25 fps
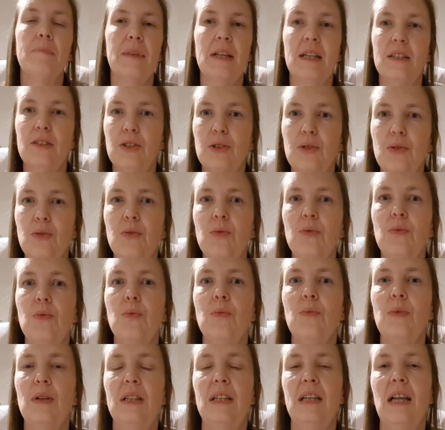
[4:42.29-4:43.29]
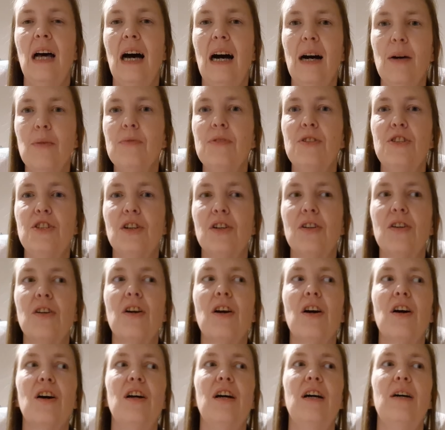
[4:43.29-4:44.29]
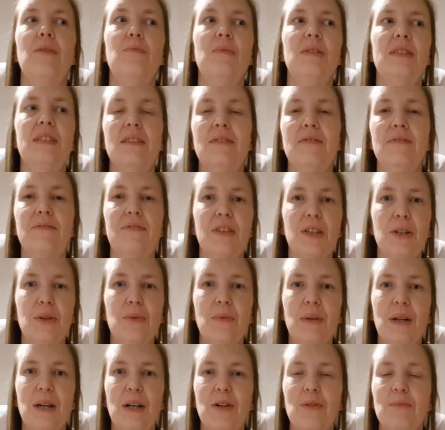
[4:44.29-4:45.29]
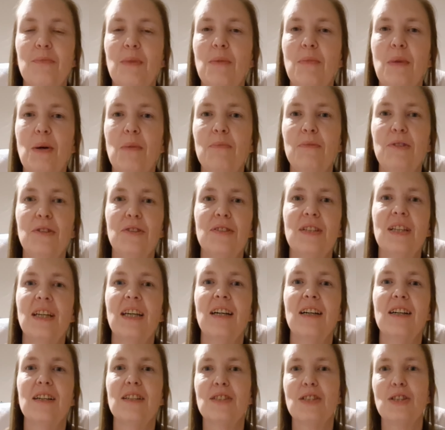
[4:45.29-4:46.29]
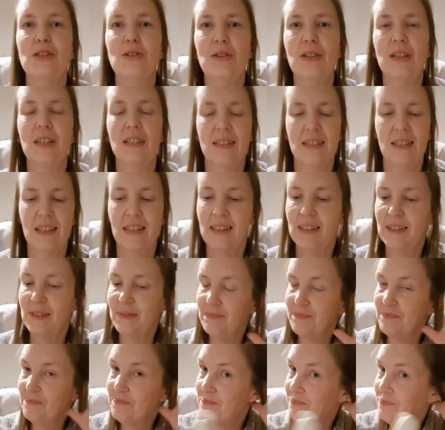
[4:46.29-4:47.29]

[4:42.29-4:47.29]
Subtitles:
I don't know, when I was younger and we didn't feel well, my mum used to get us Lucozade.